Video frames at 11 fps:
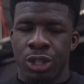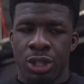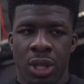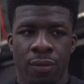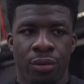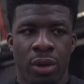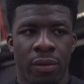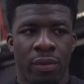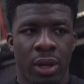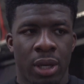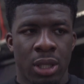just different, I
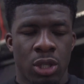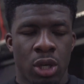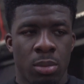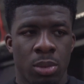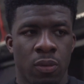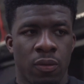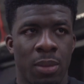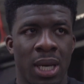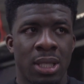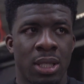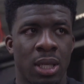think, in terms of
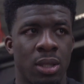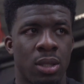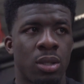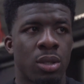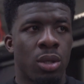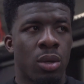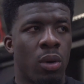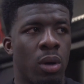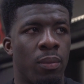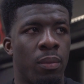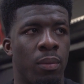mindsets. You
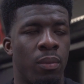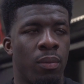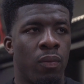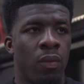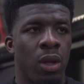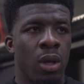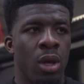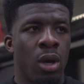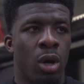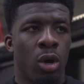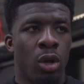know,
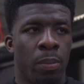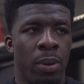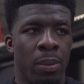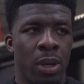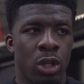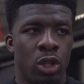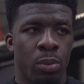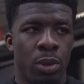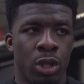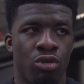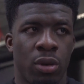a lot of the people at the top
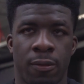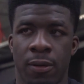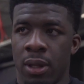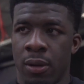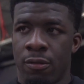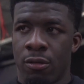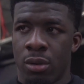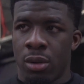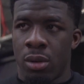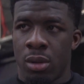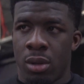of the tree think different.
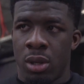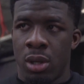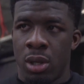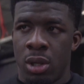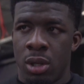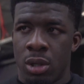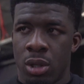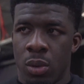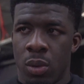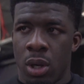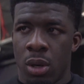You
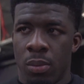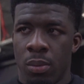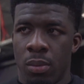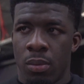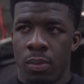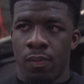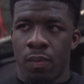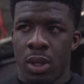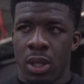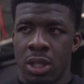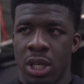know, and
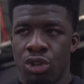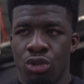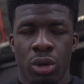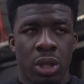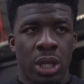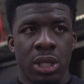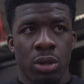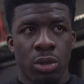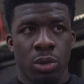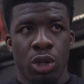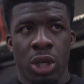it's the intricate
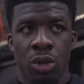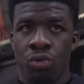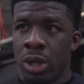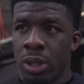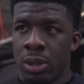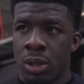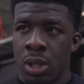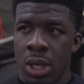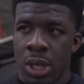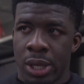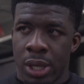details when you're in the ring,
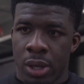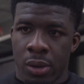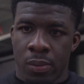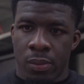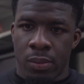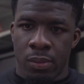and